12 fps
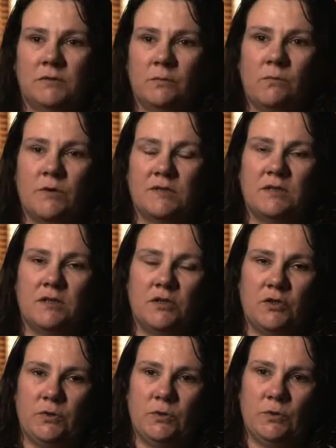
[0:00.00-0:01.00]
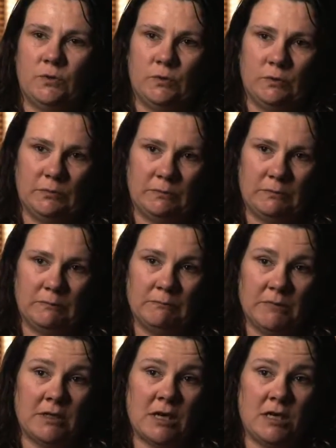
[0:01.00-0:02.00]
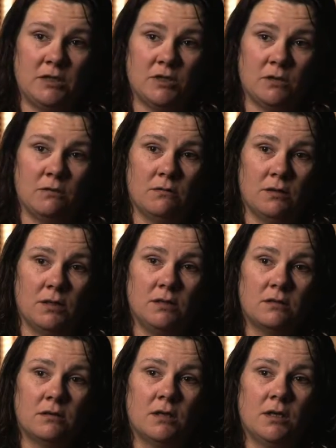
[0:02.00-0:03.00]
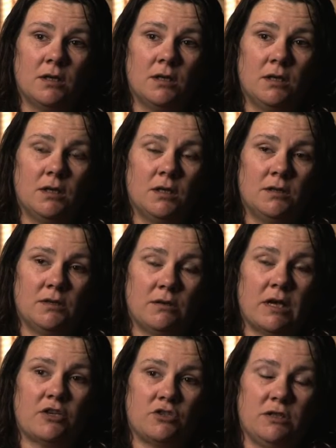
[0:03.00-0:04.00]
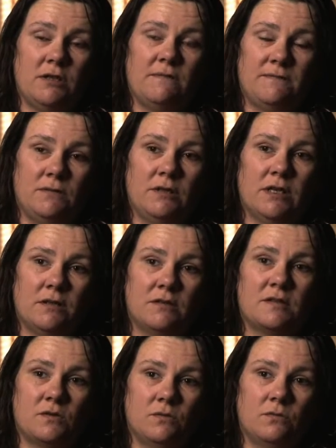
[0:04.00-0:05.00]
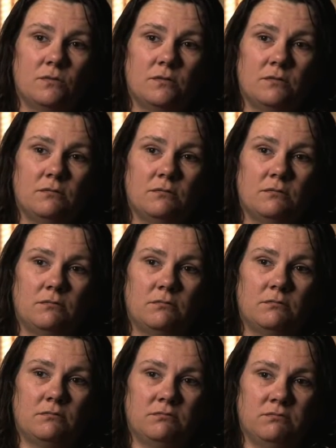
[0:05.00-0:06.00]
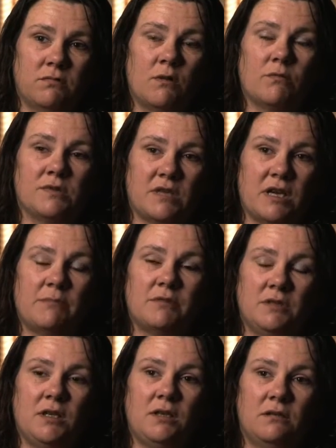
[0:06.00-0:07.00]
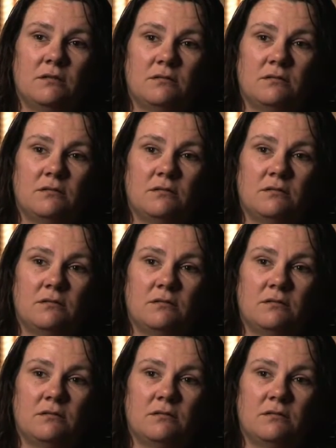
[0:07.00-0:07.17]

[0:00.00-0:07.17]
It wasn't until Monique died that I actually fully understood what was happening.